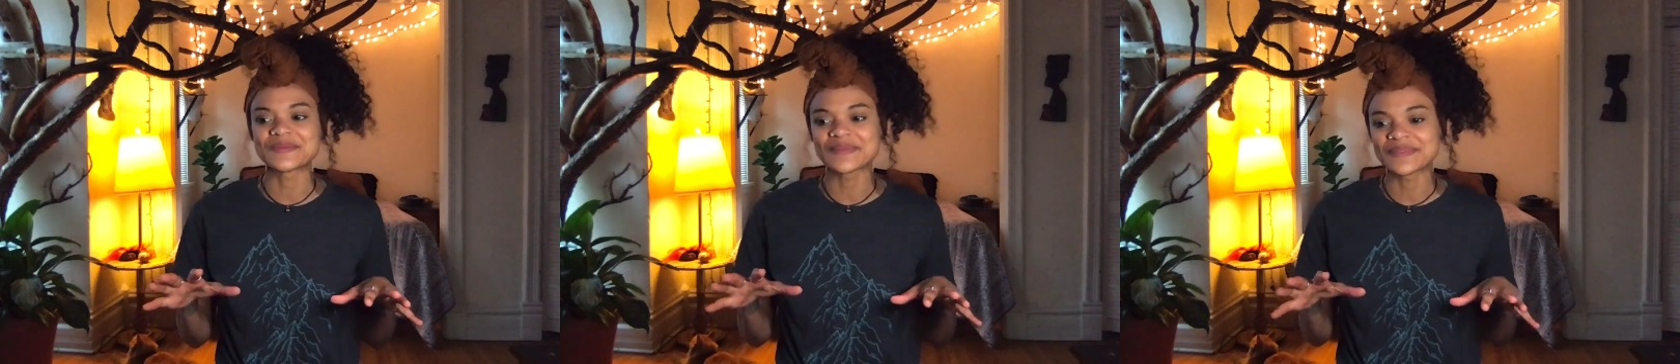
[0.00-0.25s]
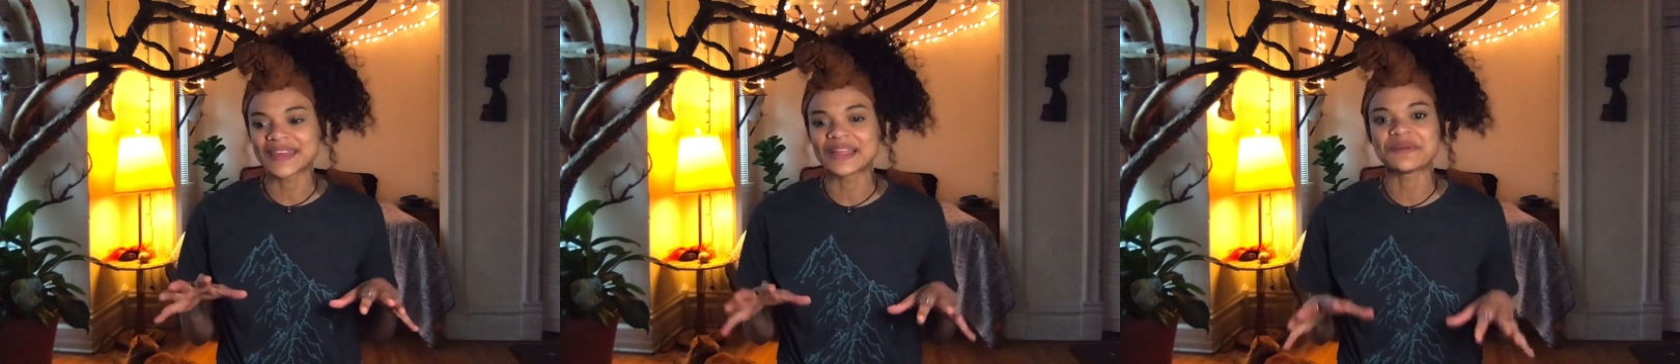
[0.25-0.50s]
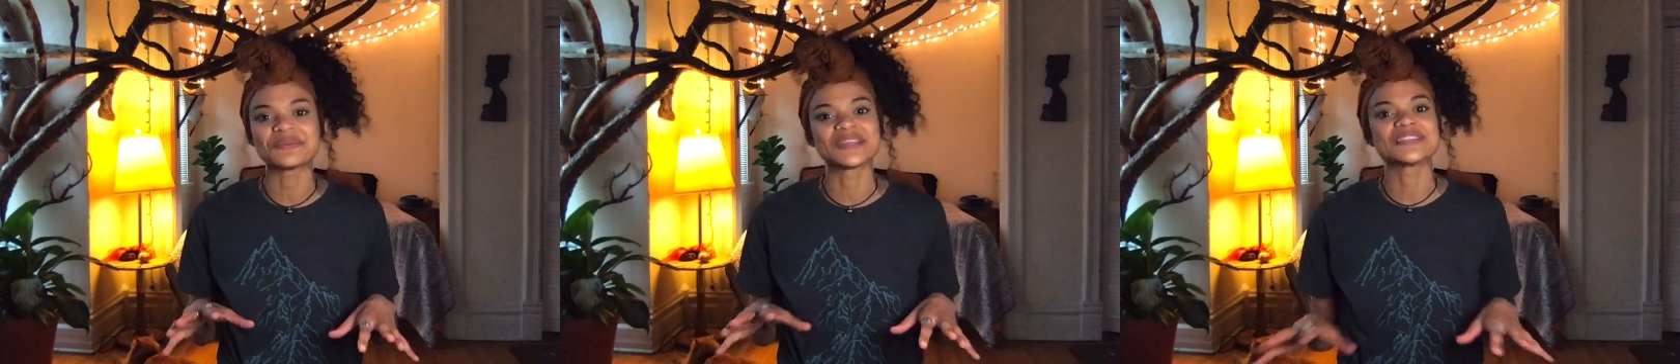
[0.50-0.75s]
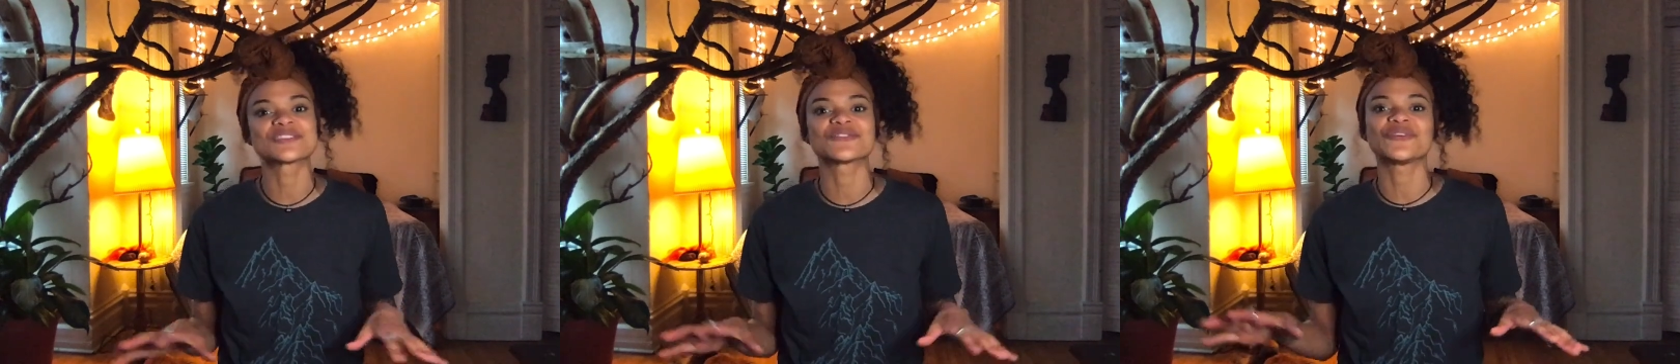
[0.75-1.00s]
in a
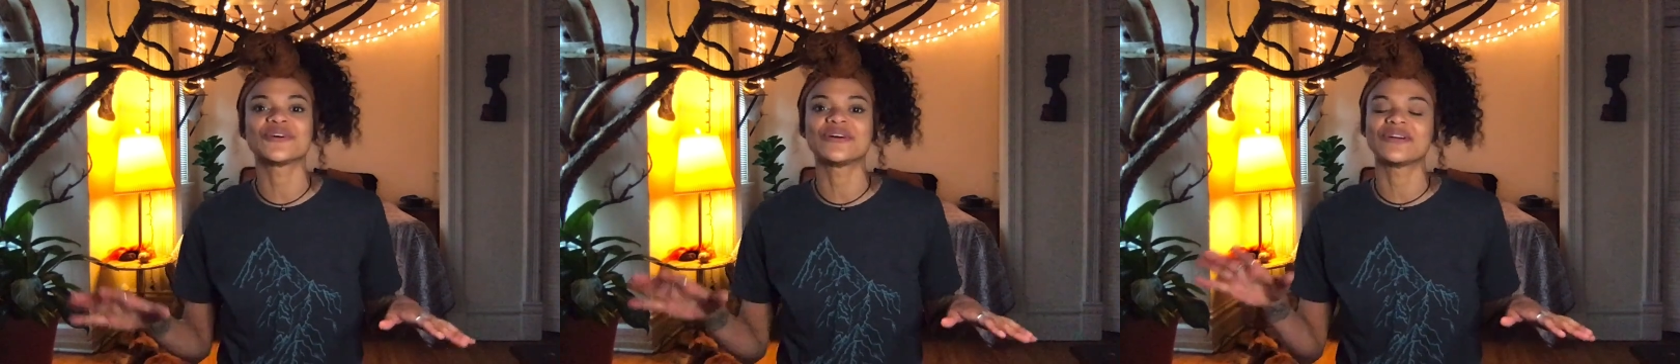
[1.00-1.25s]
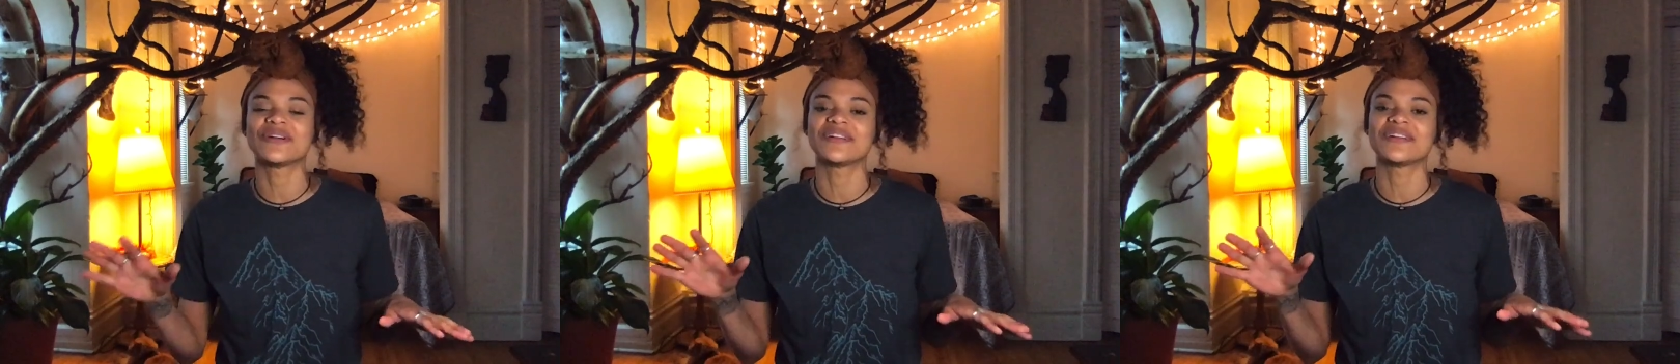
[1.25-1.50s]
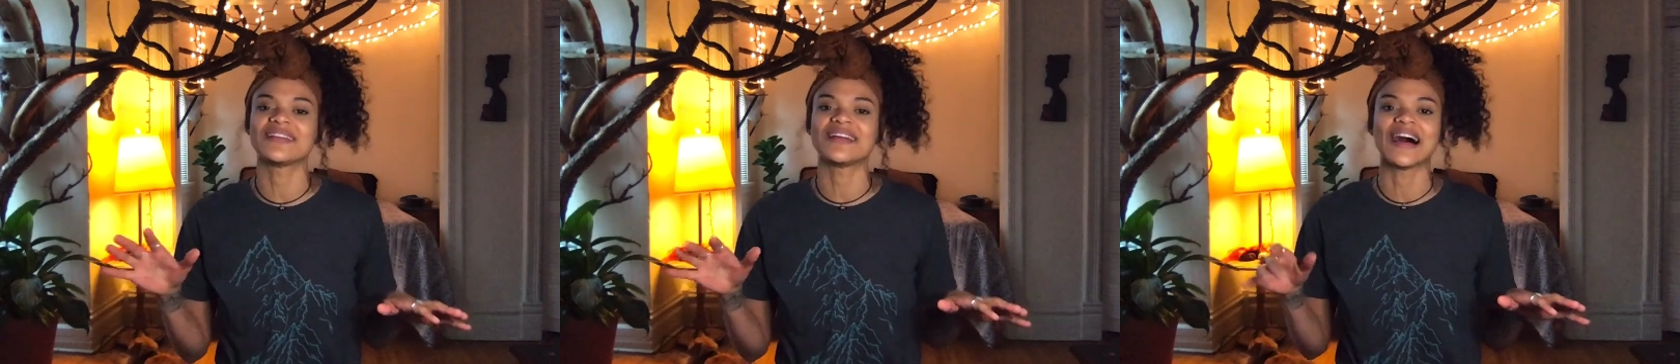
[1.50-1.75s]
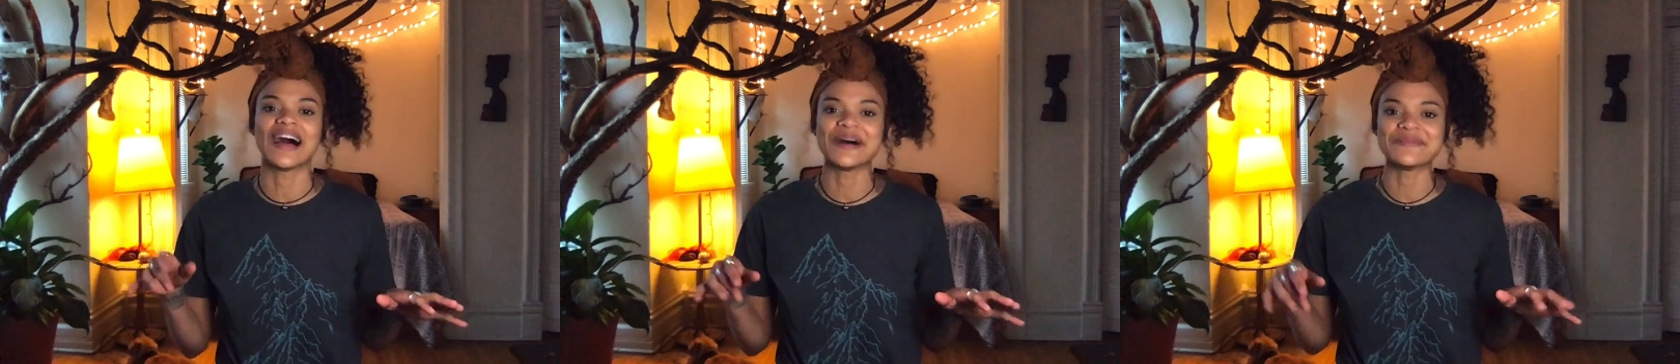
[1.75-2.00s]
peaceful
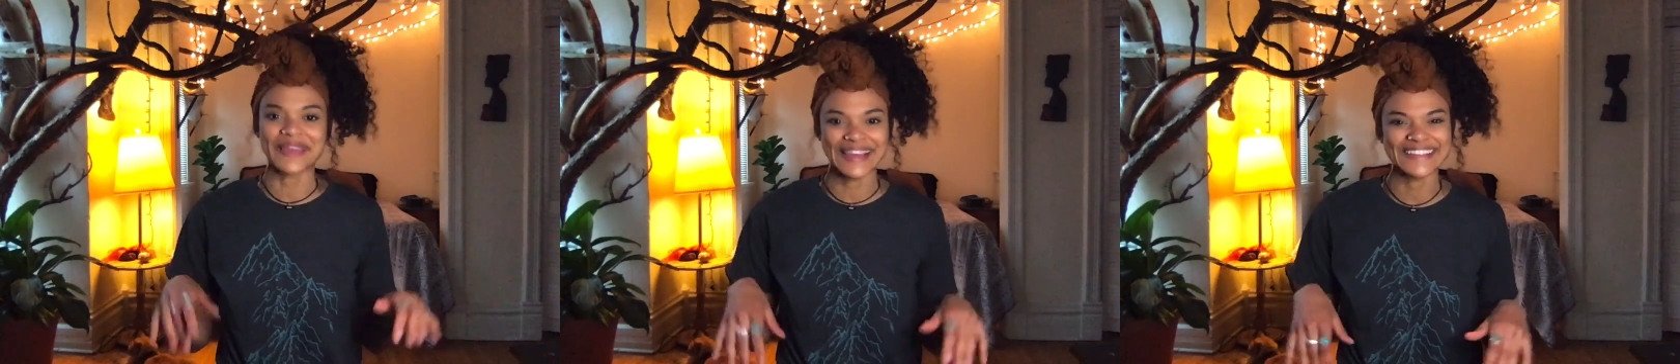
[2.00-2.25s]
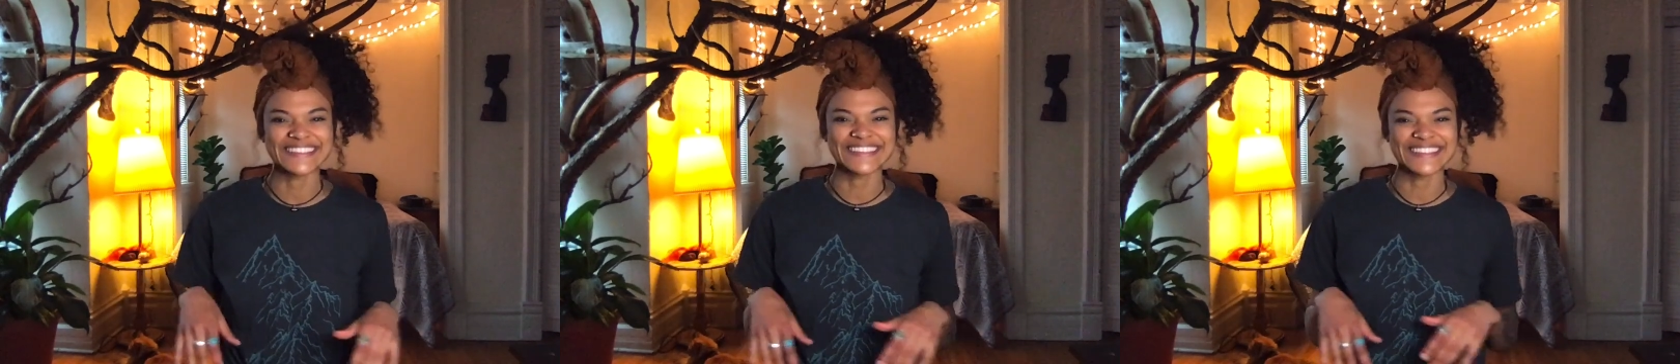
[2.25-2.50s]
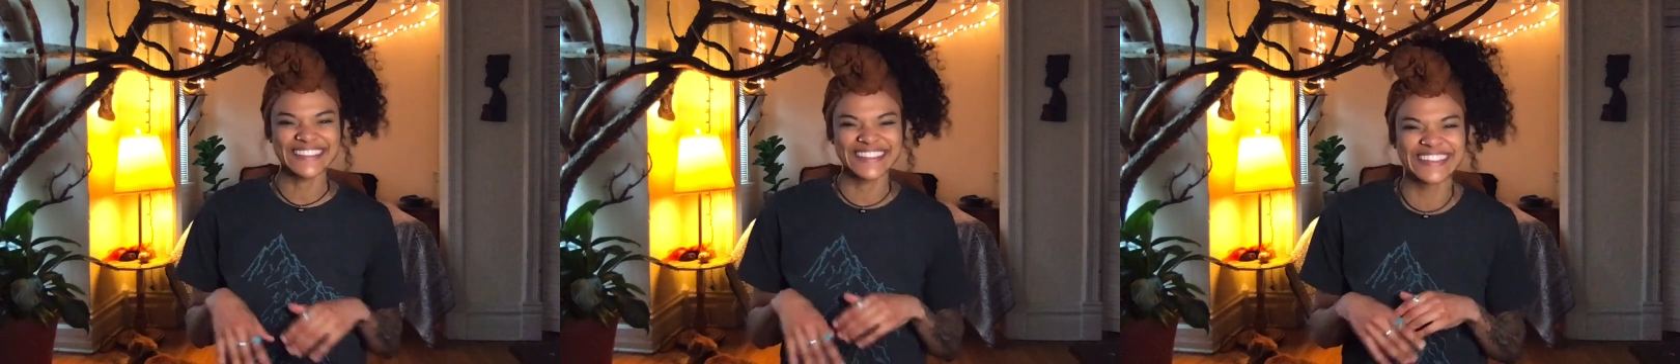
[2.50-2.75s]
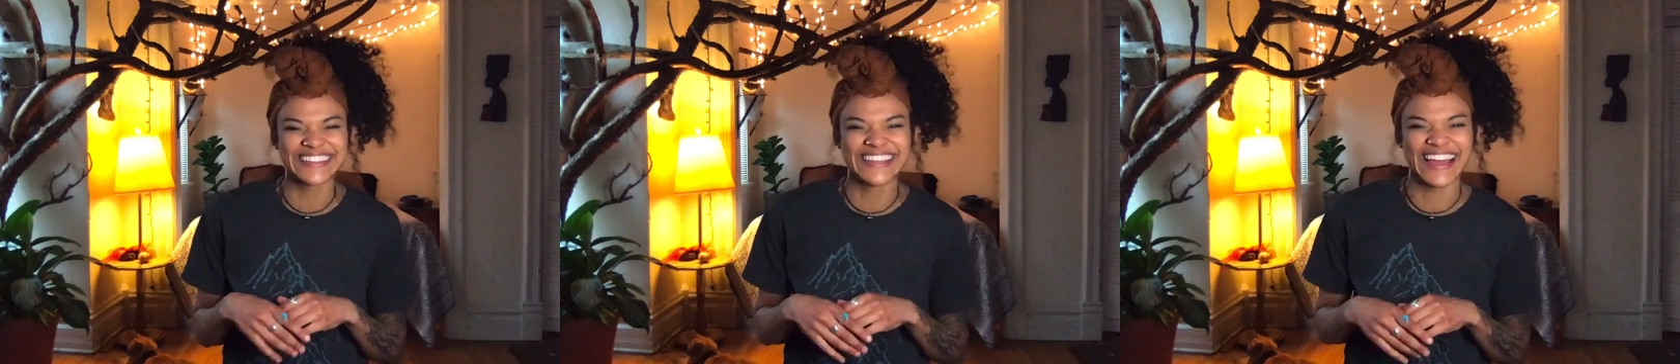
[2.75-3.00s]

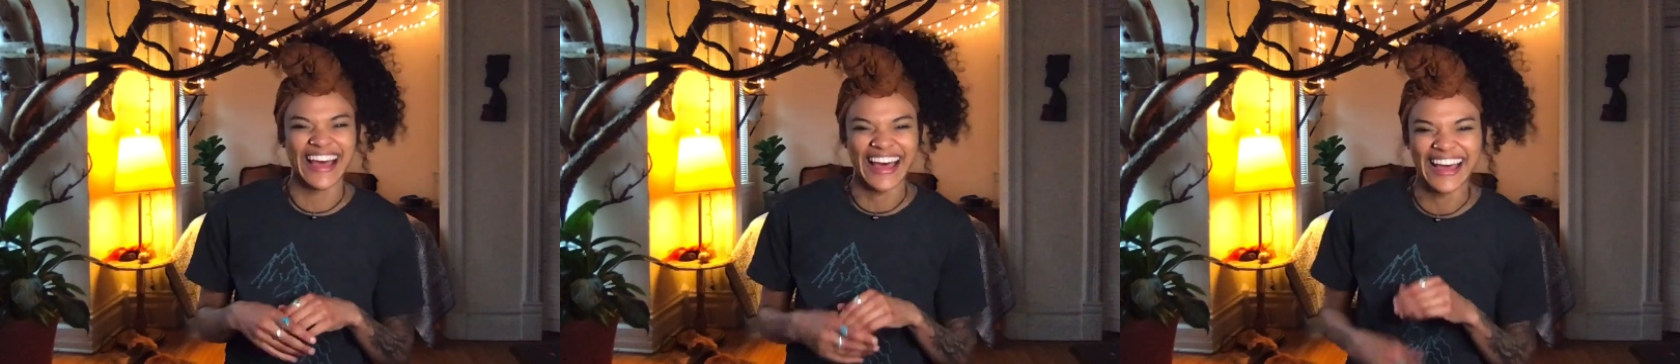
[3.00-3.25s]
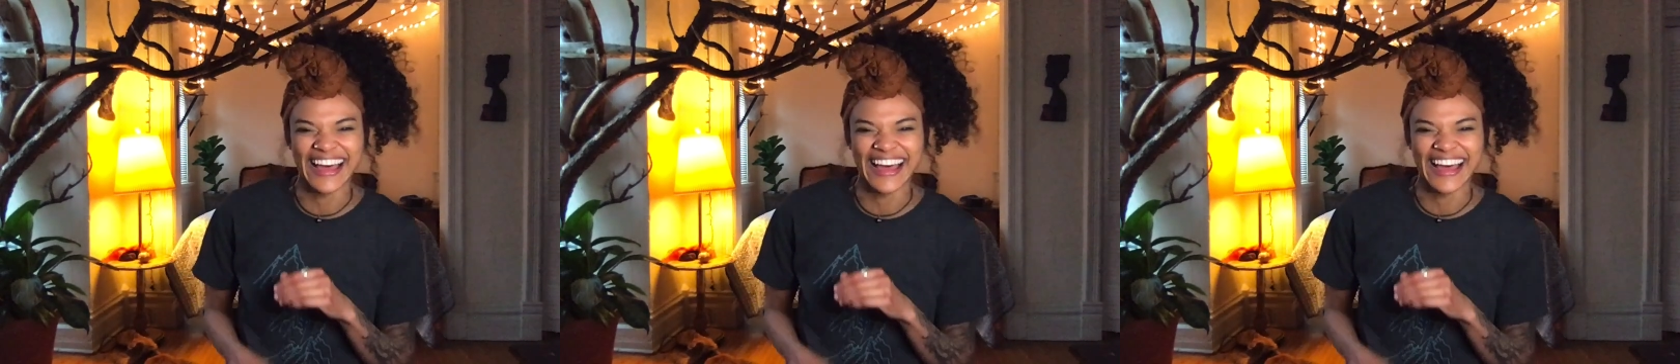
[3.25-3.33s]
pace. Yeah.